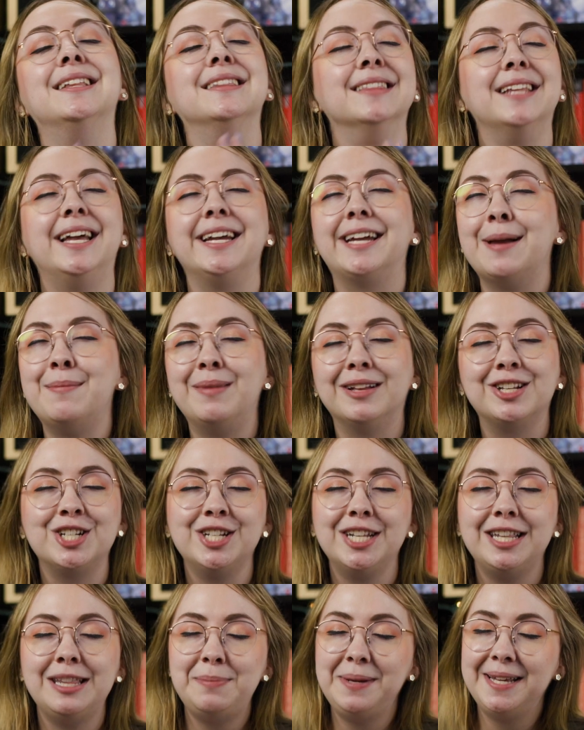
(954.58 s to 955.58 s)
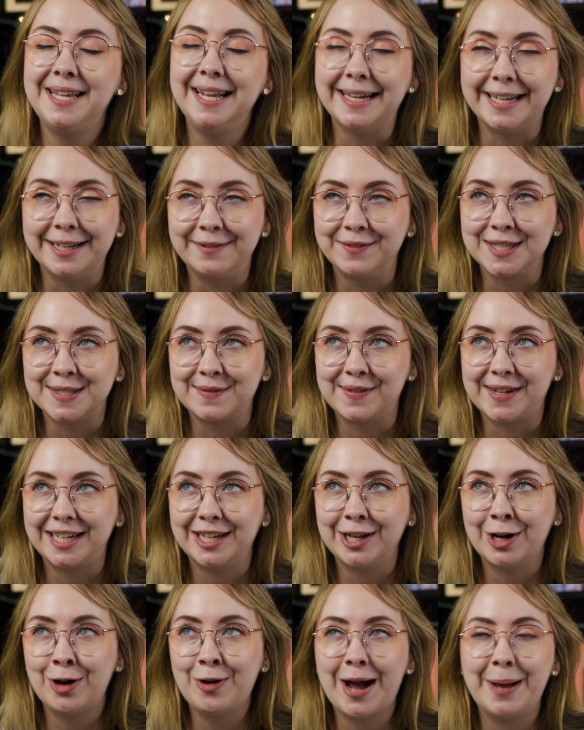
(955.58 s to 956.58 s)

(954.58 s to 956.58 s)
Like I mentioned in the beginning of this video,